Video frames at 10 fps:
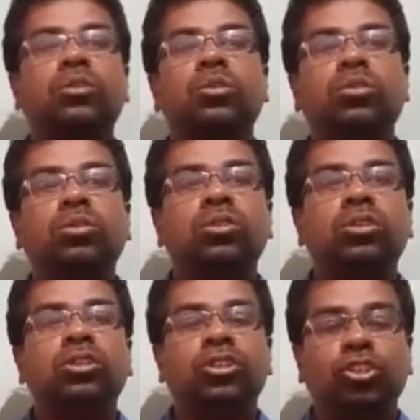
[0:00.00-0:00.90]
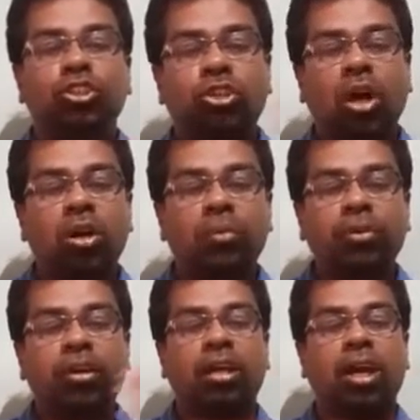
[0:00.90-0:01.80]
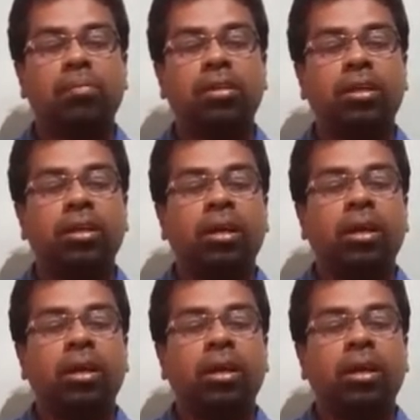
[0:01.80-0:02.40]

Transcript: you to develop your vocabulary,